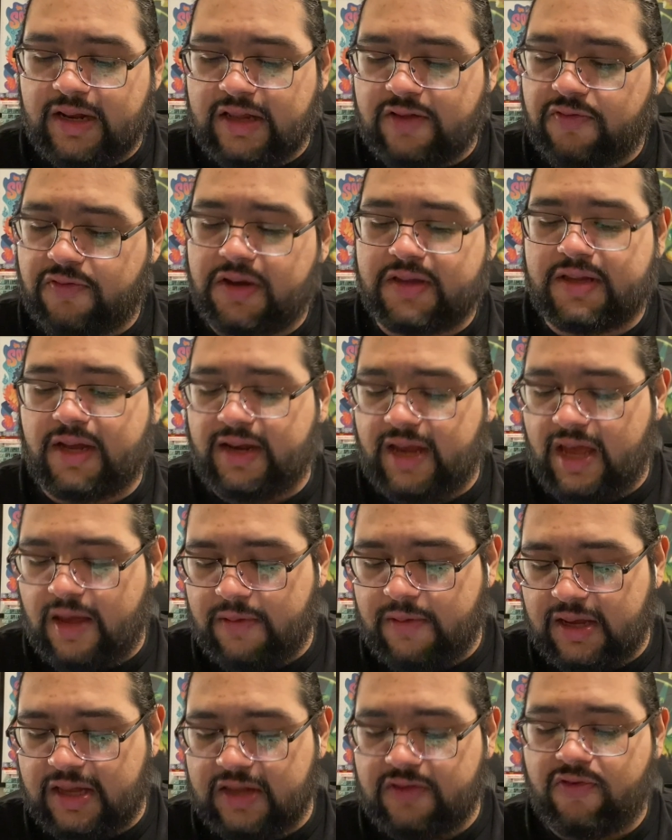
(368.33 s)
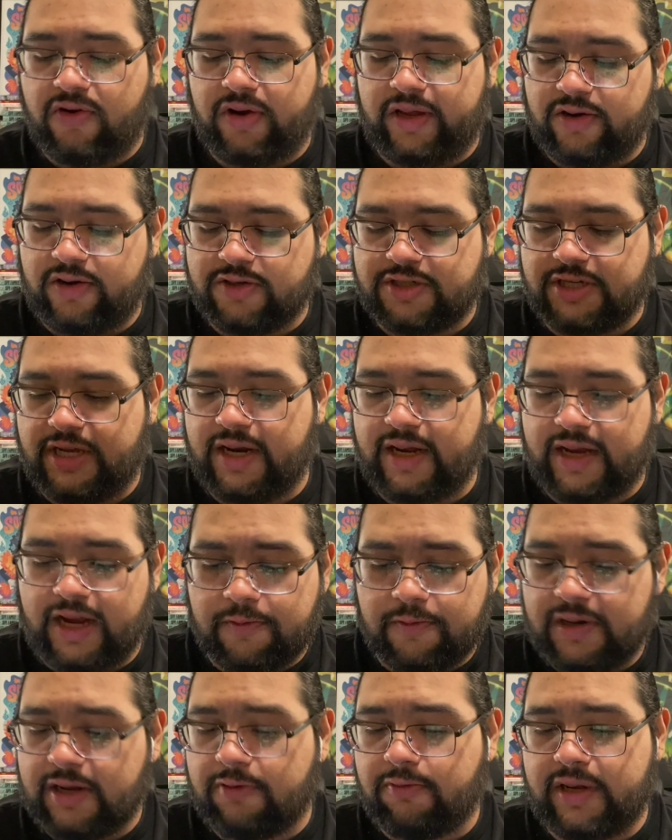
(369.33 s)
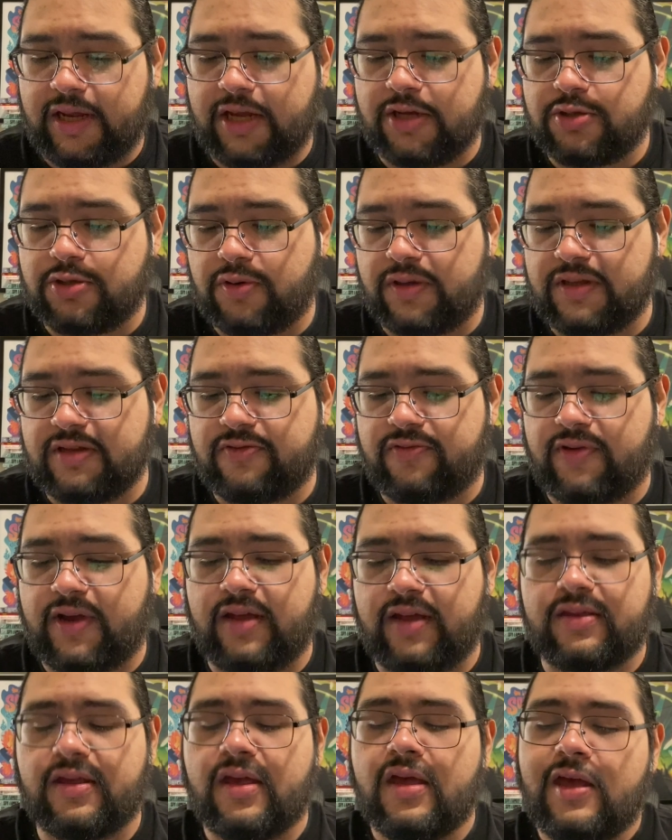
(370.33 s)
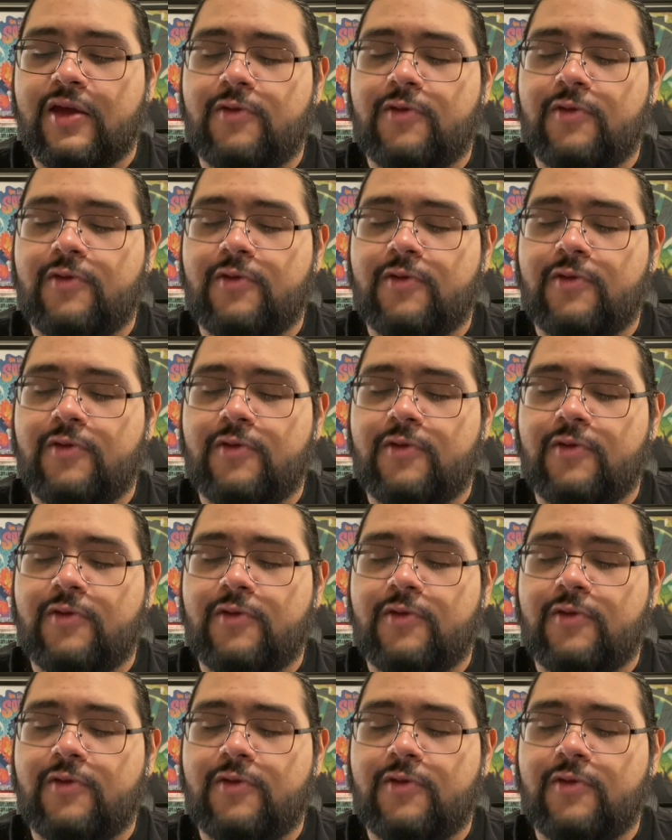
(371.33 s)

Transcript: It's very dynamic. It's very energetic. I really, really enjoy this fight.